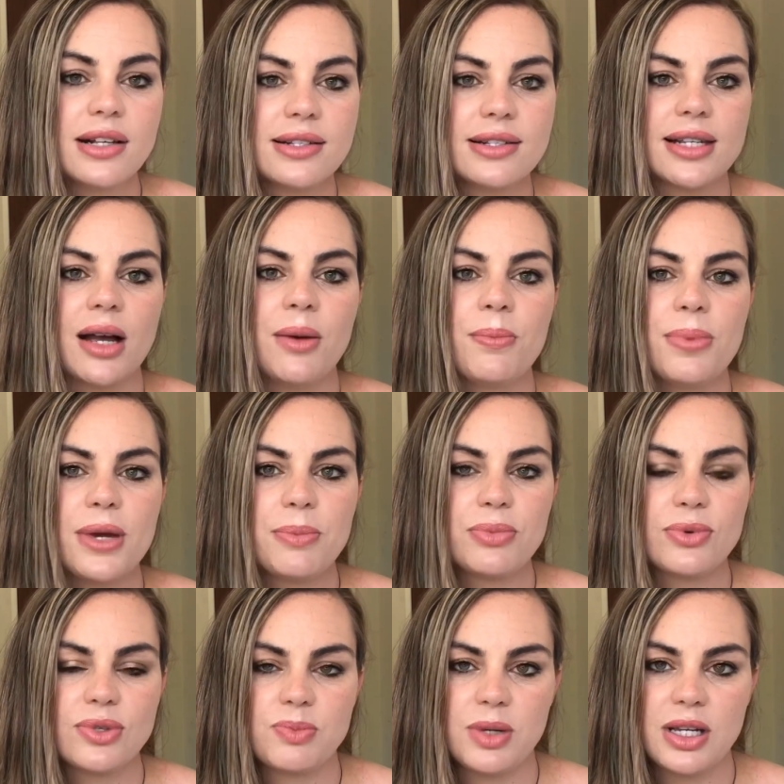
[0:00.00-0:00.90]
Some
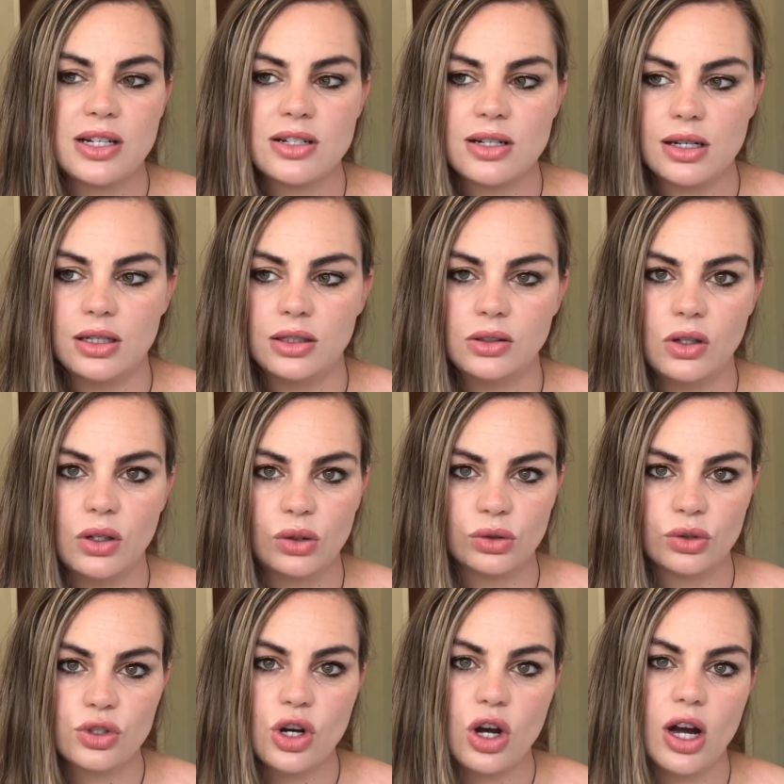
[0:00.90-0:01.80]
people spend a
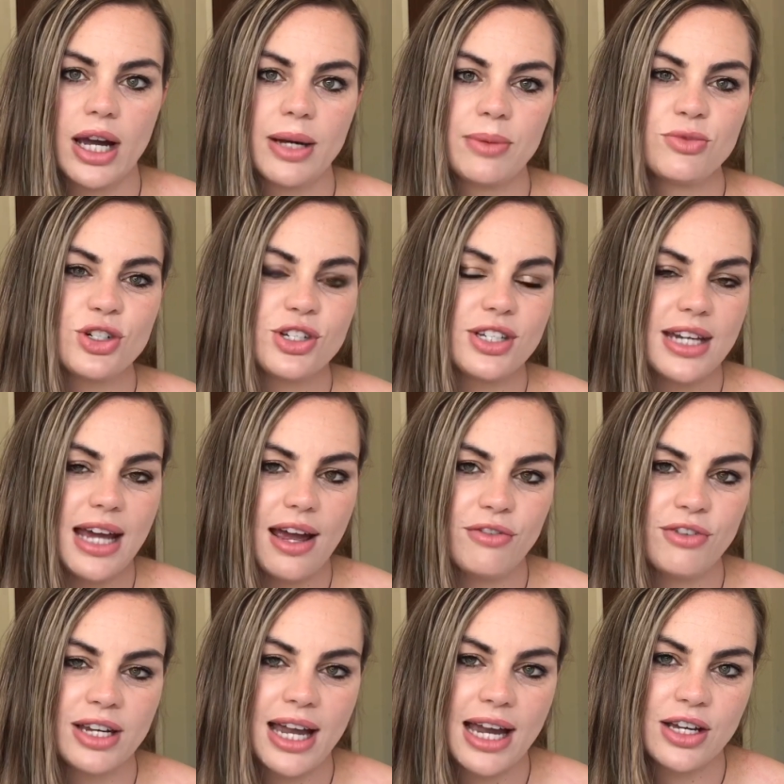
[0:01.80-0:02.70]
long time just
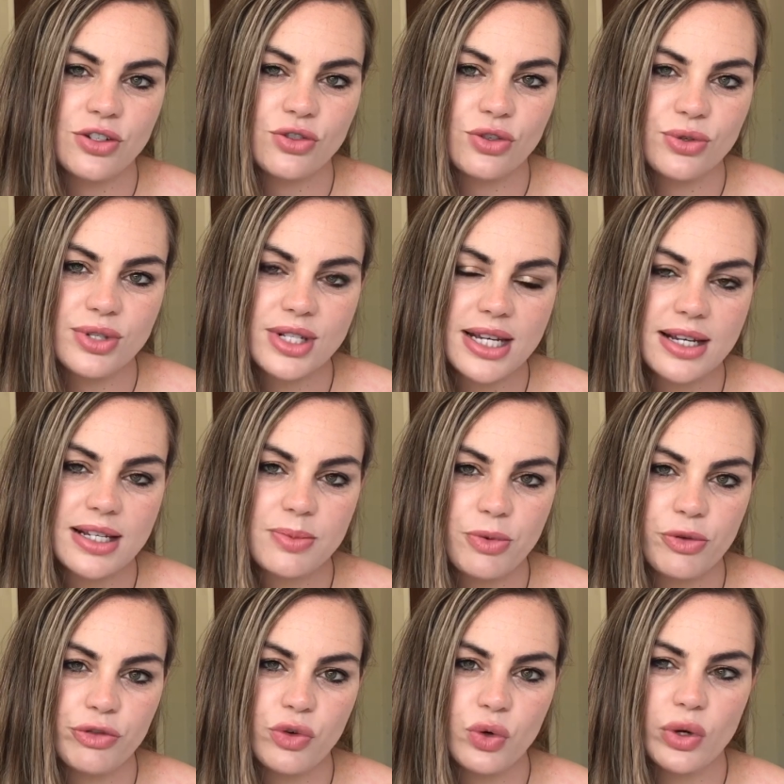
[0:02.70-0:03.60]
having astral sex
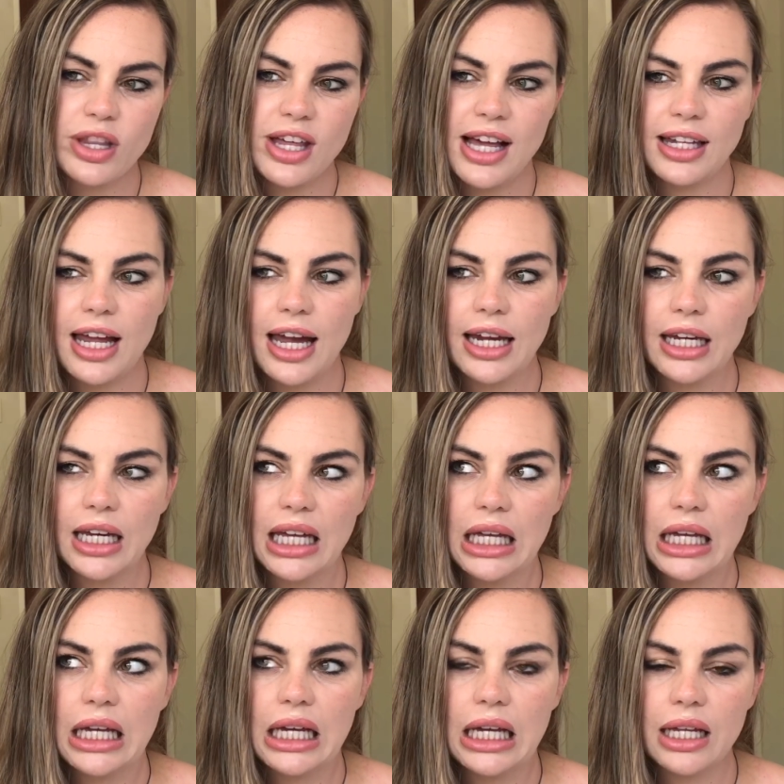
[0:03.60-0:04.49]
before they're like,
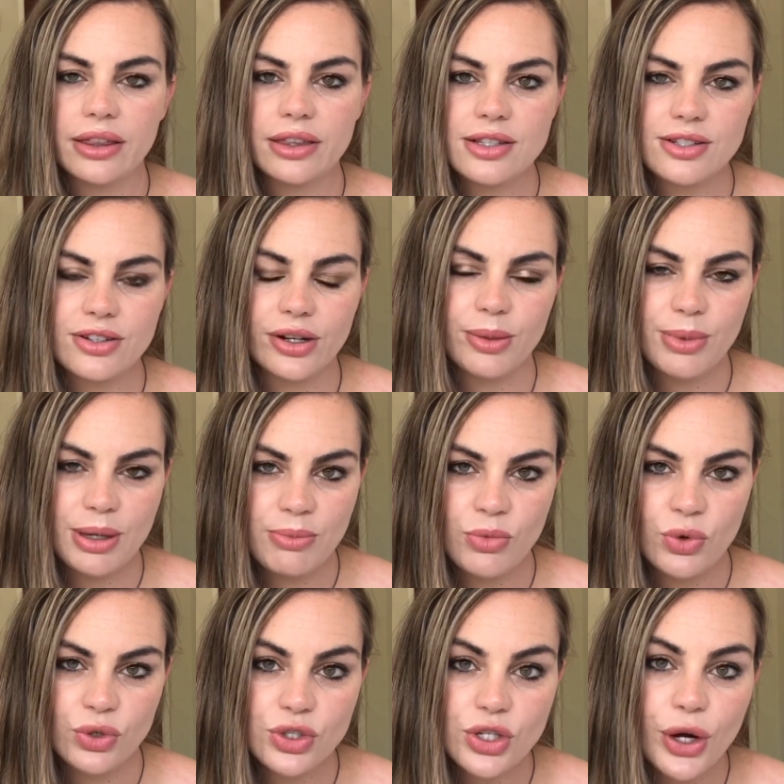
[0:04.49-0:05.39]
ugh, there's got to be
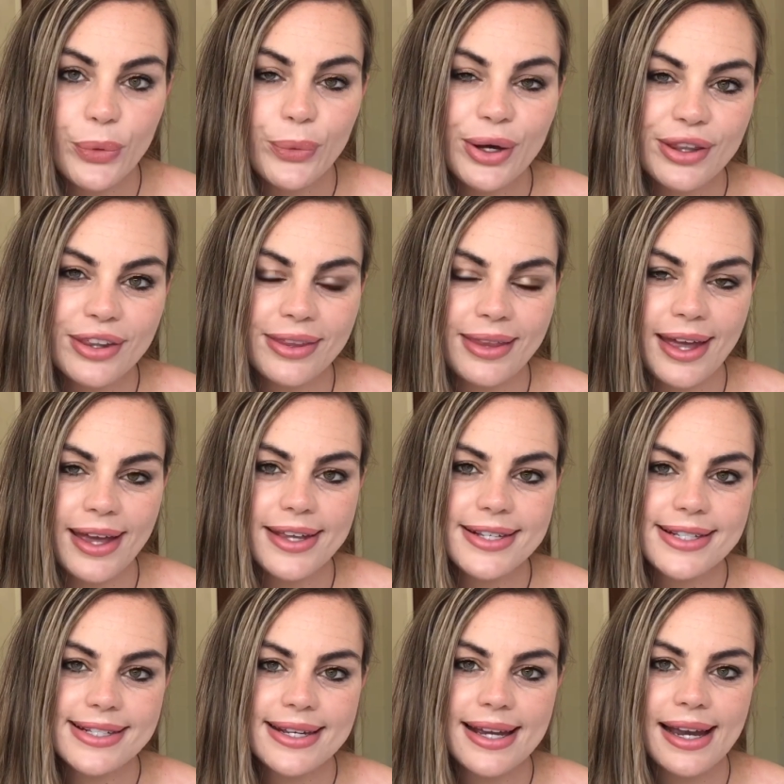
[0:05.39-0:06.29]
more to it than this.